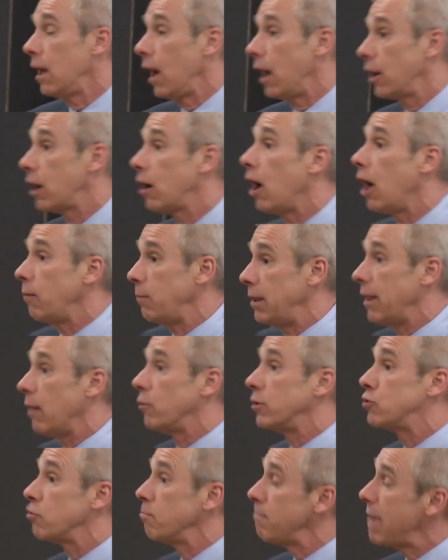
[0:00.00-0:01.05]
An economy that
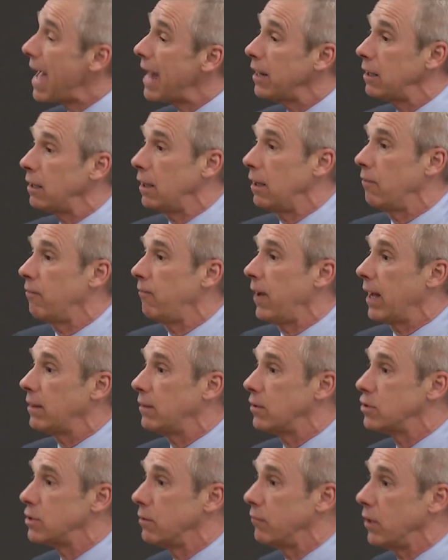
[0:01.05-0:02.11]
would dramatically affect
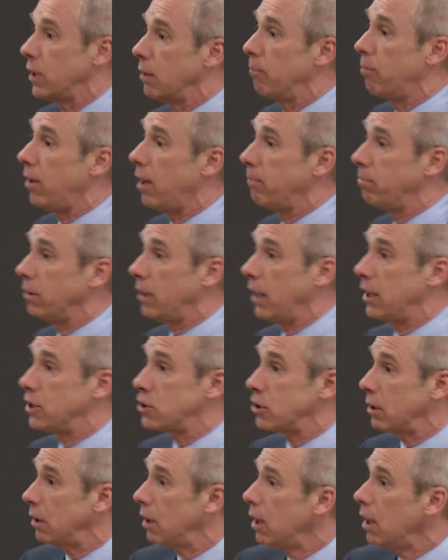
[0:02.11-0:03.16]
the civilian
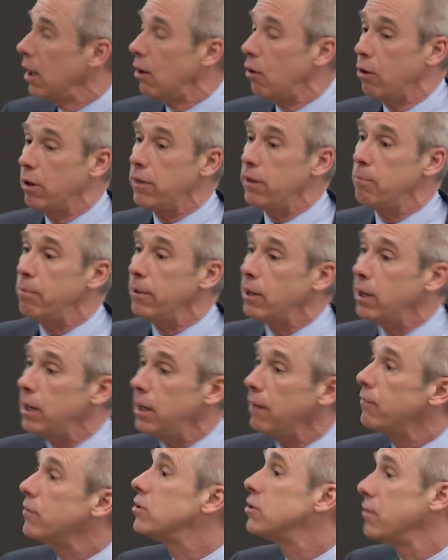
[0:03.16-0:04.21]
population, or the
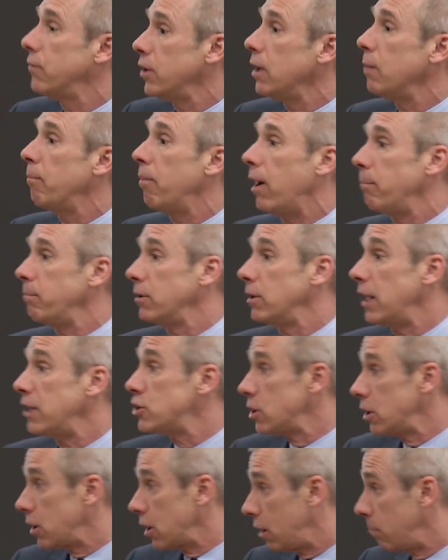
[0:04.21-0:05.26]
ability of the civilian
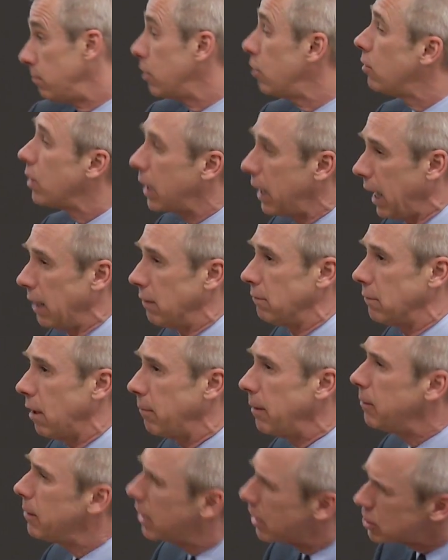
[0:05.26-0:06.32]
population to communicate. I
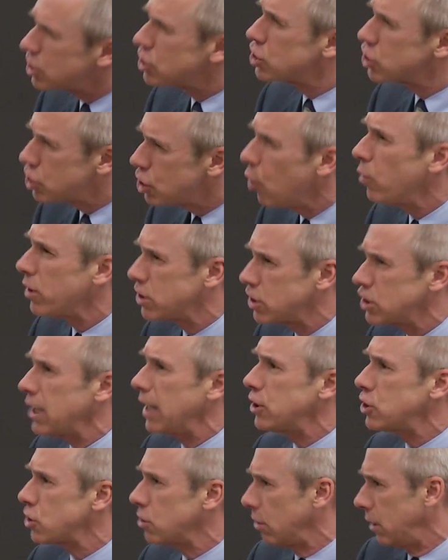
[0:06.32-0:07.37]
mean, because it's so
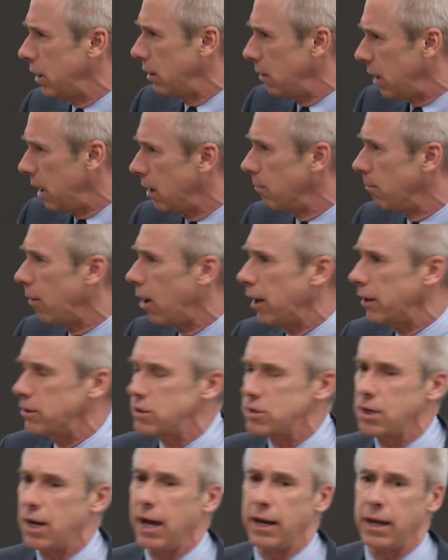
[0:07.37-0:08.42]
essential in modern
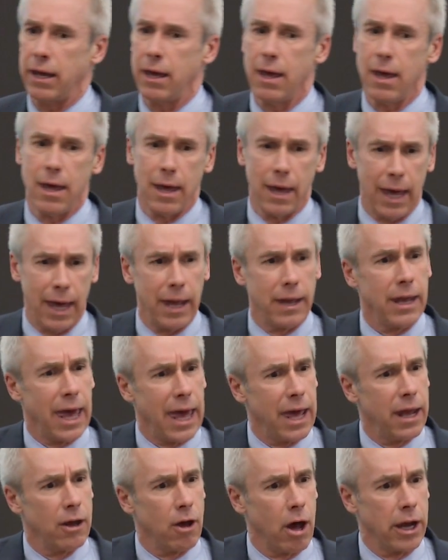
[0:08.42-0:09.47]
society, and
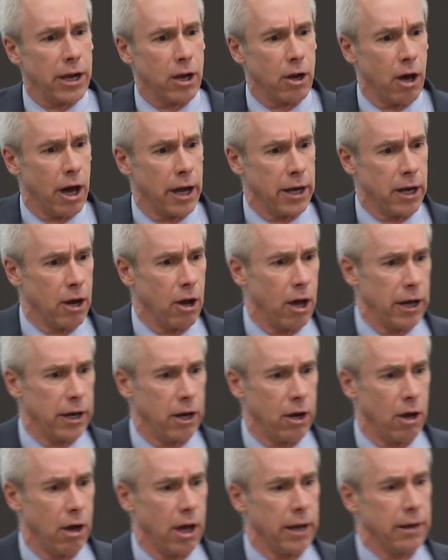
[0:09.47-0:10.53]
on and on and on
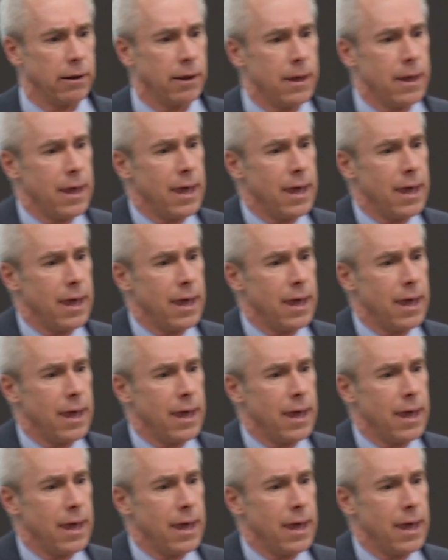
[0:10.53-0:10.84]
and on.